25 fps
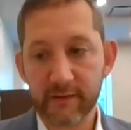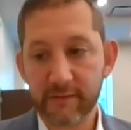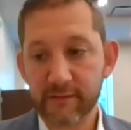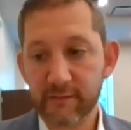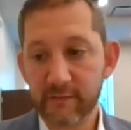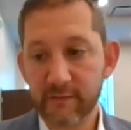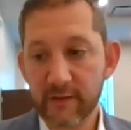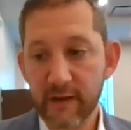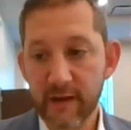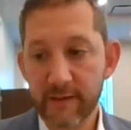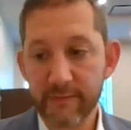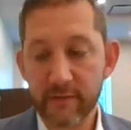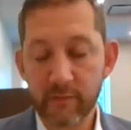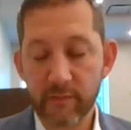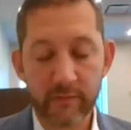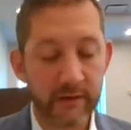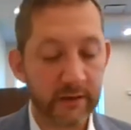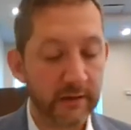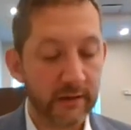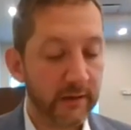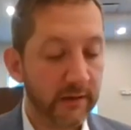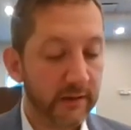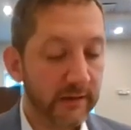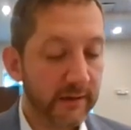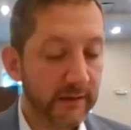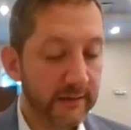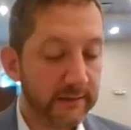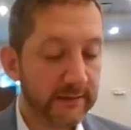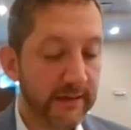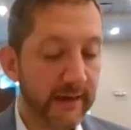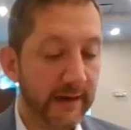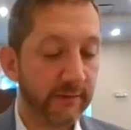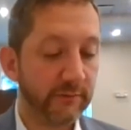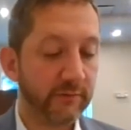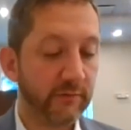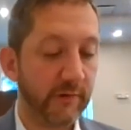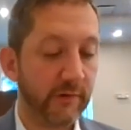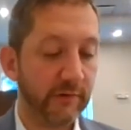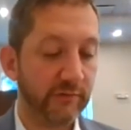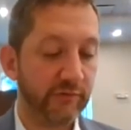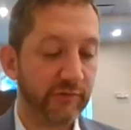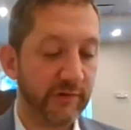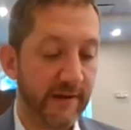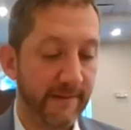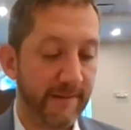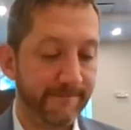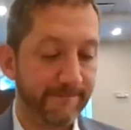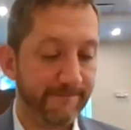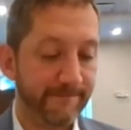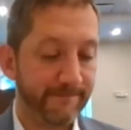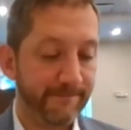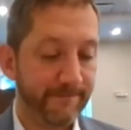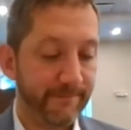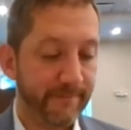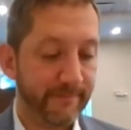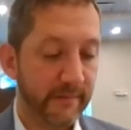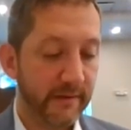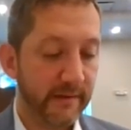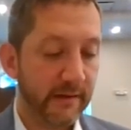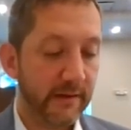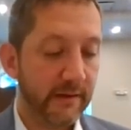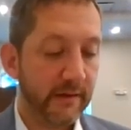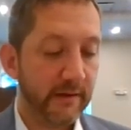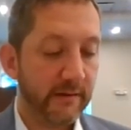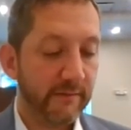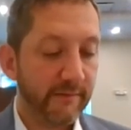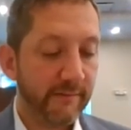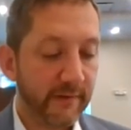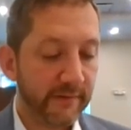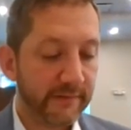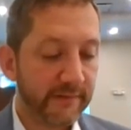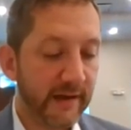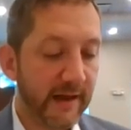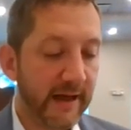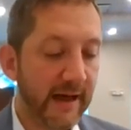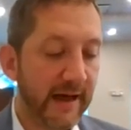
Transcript: the time that we encounter Hashem. You